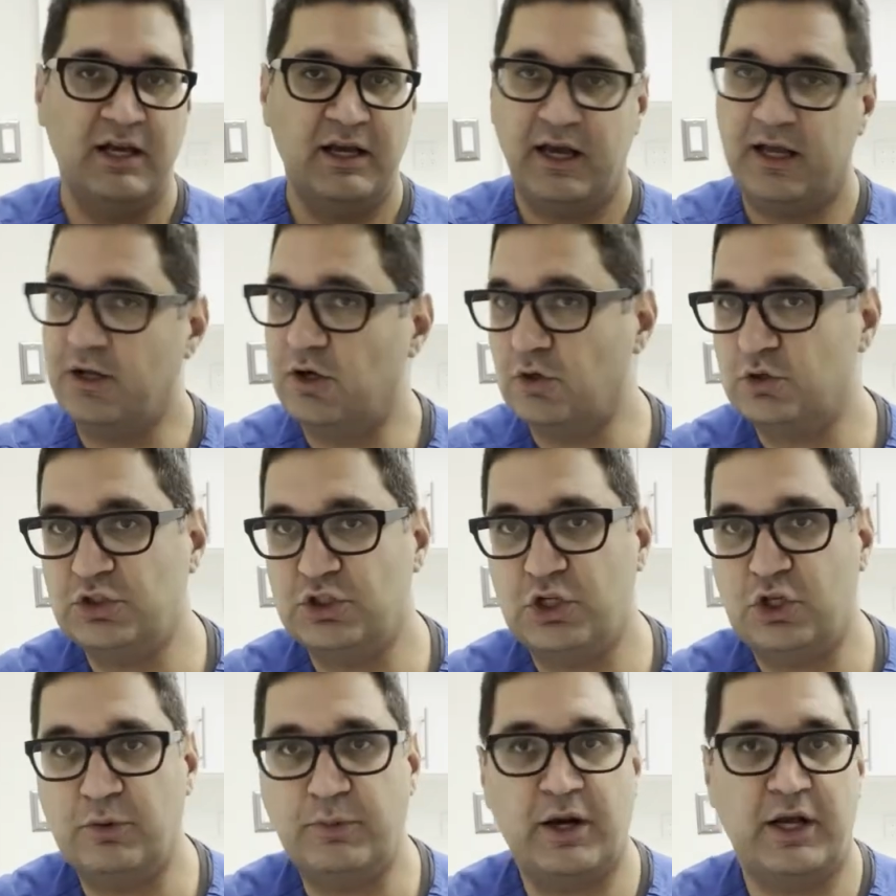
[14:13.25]
It goes
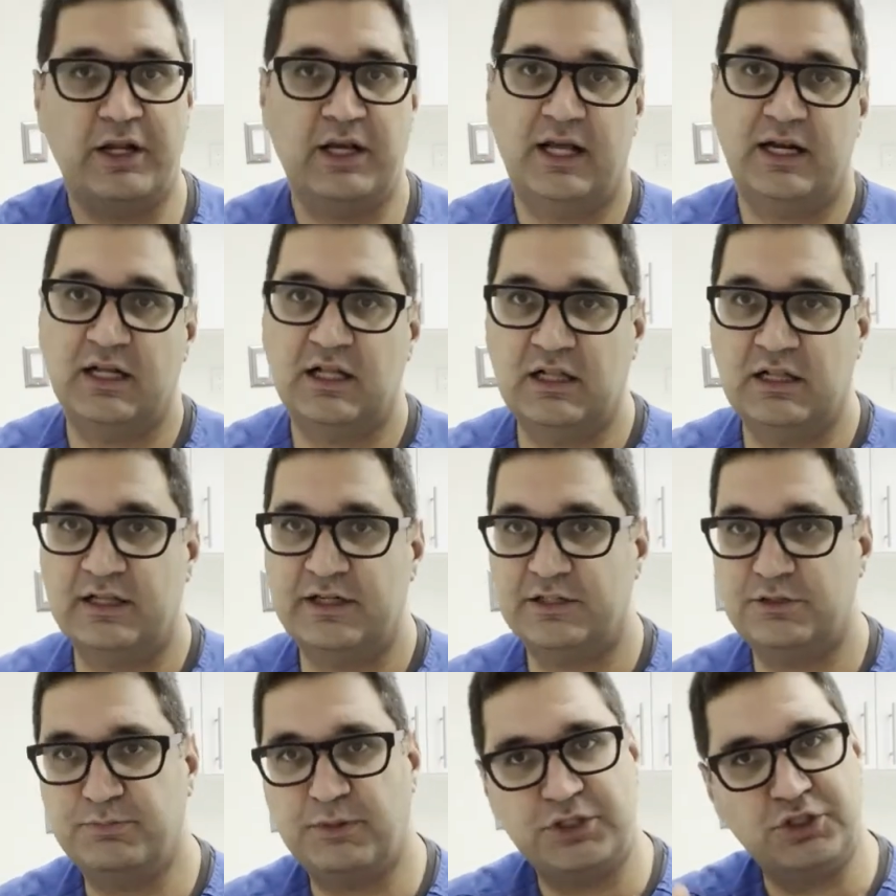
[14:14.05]
in your body and it
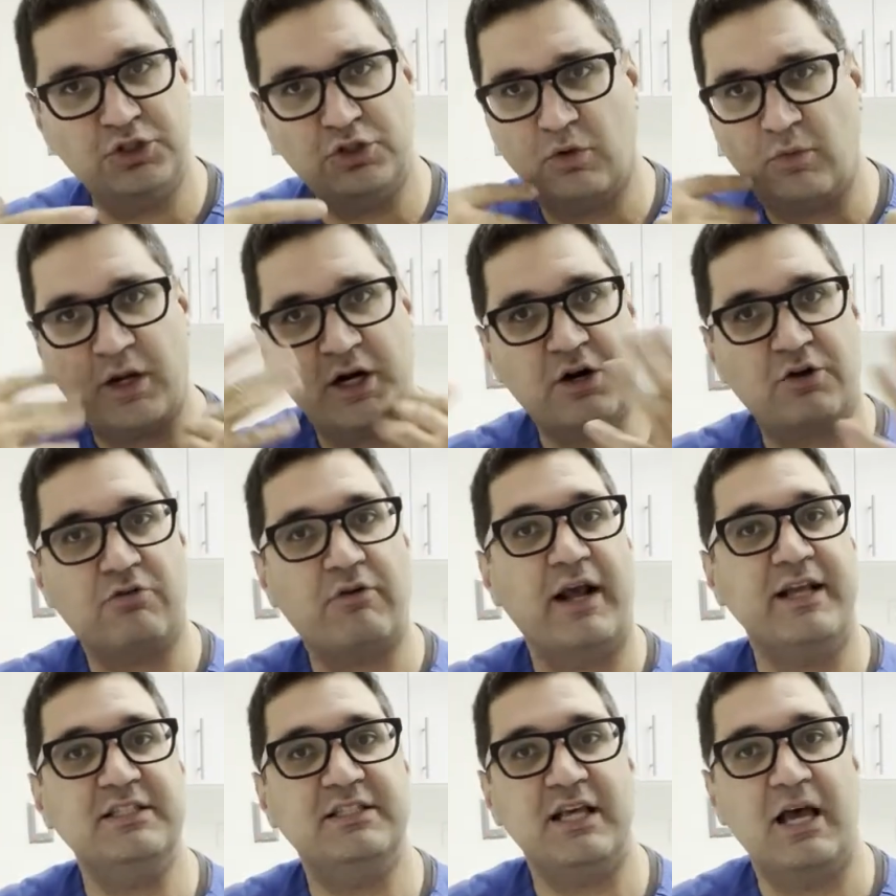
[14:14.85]
clears, but you don't want to
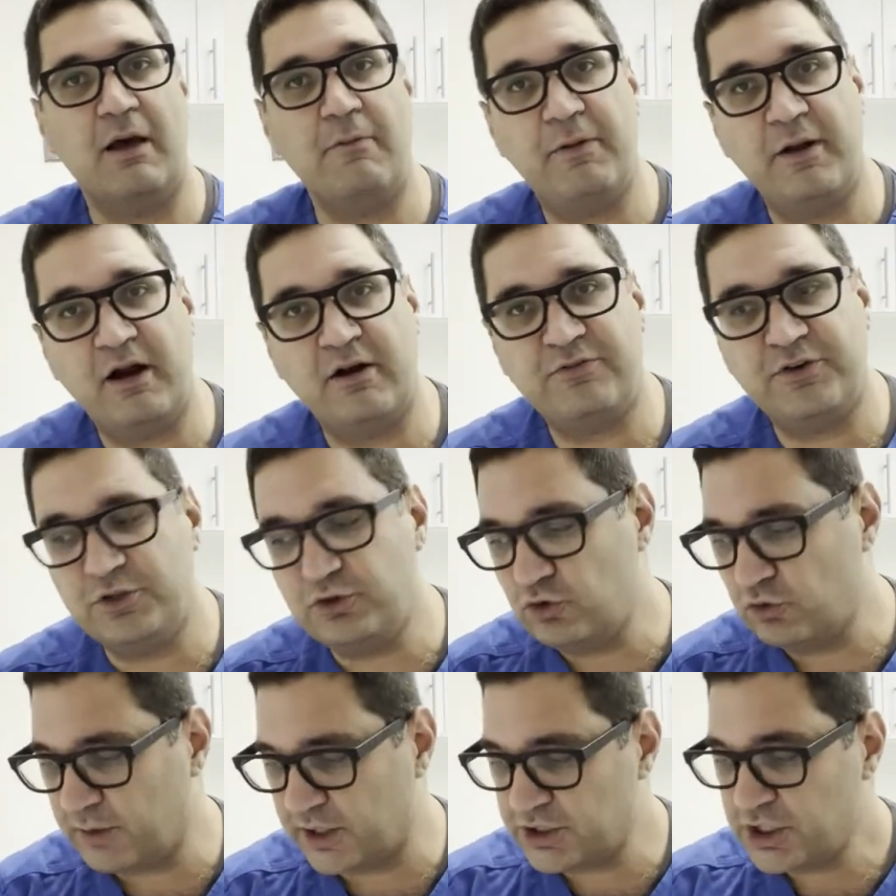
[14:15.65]
raise the epinephrine
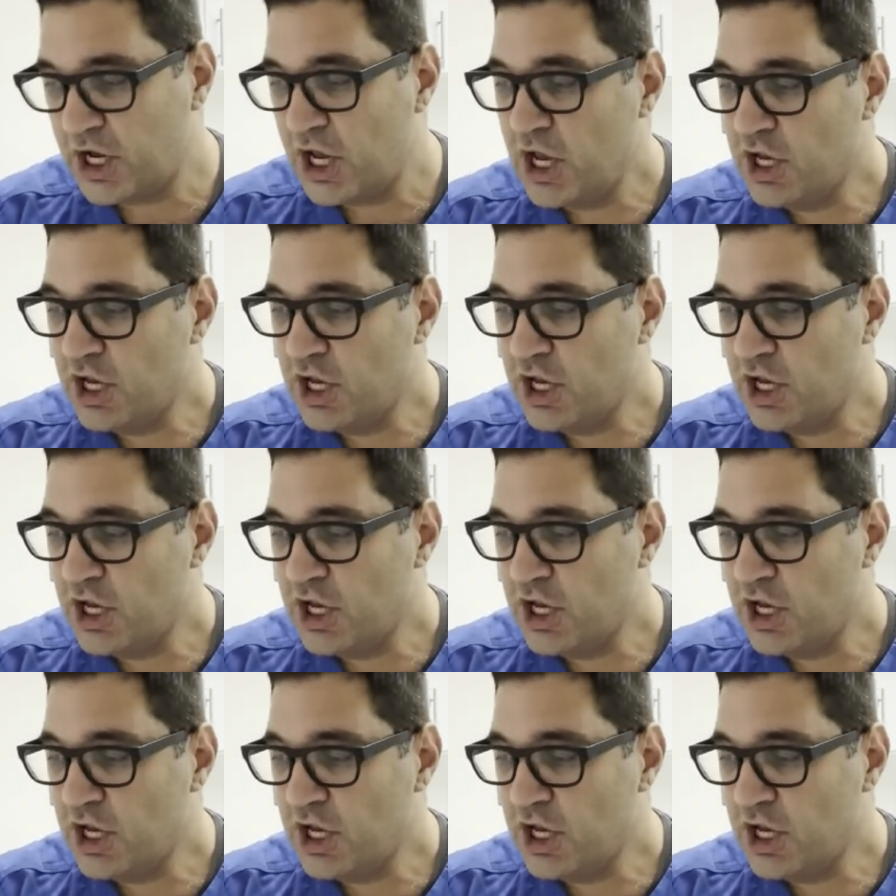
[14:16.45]
too much.